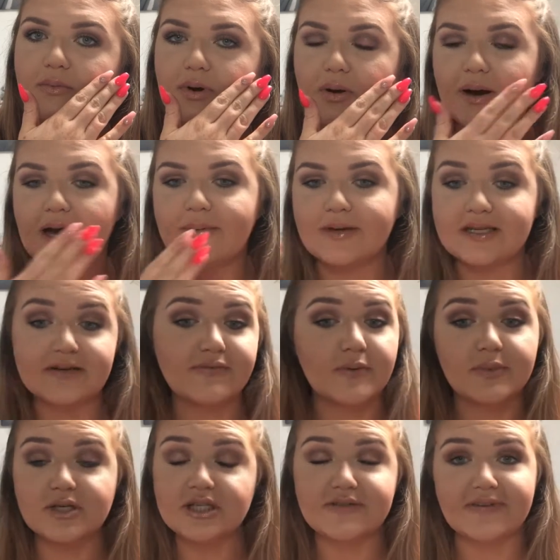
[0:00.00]
we're quite a bit
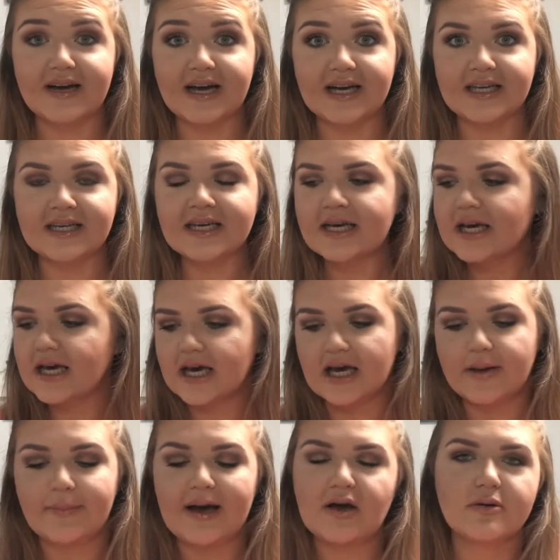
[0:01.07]
different, which is fine.
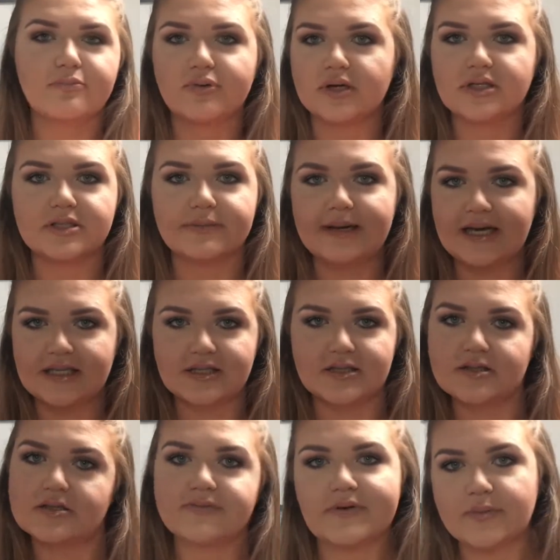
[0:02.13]
I can bronze up my hands
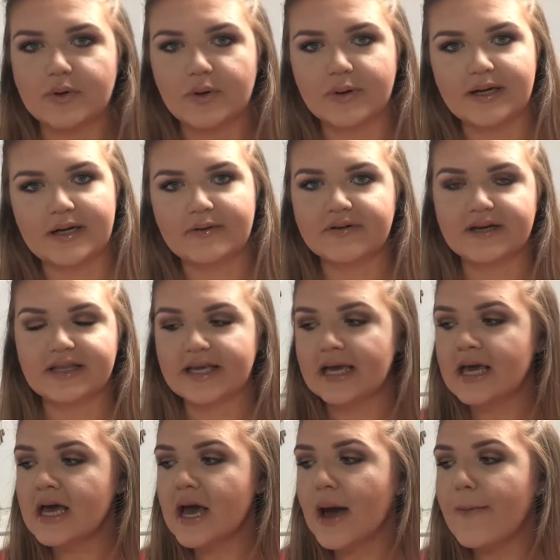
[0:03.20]
and stuff if we're going out or anything.
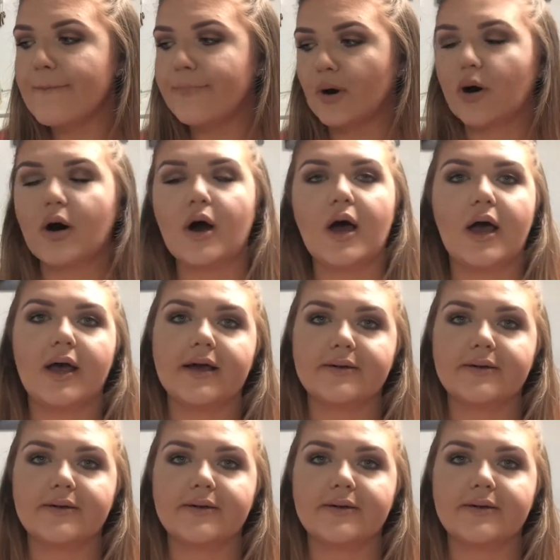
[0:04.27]
But